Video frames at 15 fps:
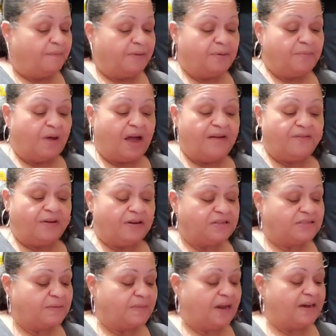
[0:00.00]
be mindful of
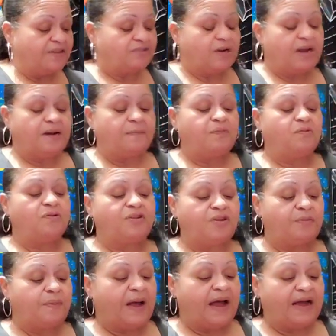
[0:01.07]
somebody trying to pull
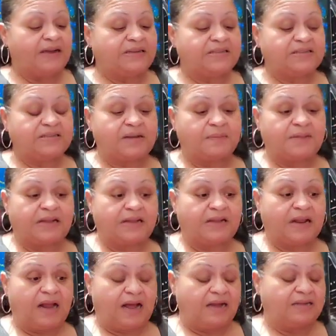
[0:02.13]
you back into
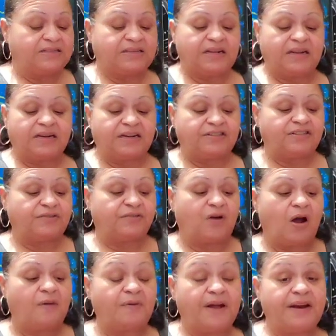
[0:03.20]
something, like I said, that you've
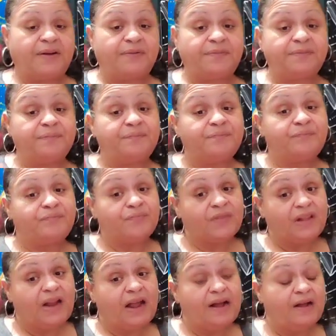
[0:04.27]
already
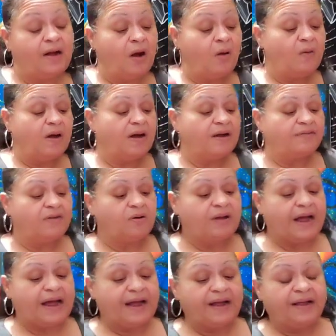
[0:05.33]
let go of,
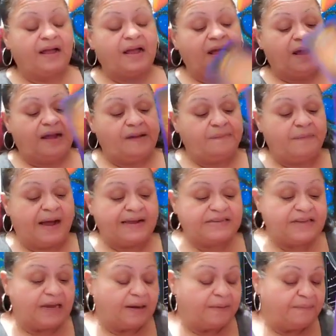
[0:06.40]
okay? It might
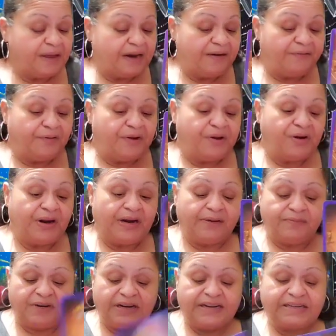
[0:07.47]
take a minute for you to
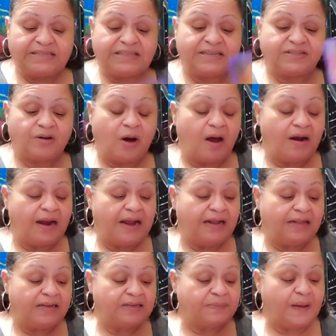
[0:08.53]
release this
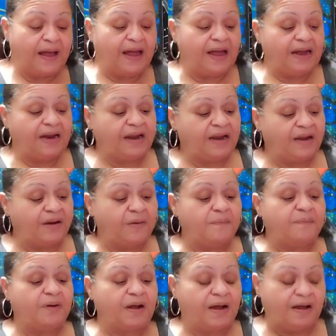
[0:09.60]
heartache, this pain here,
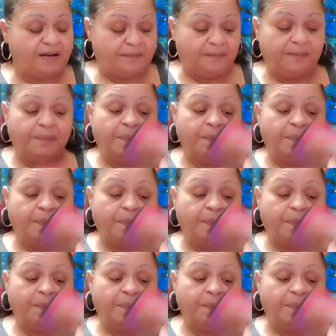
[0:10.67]
but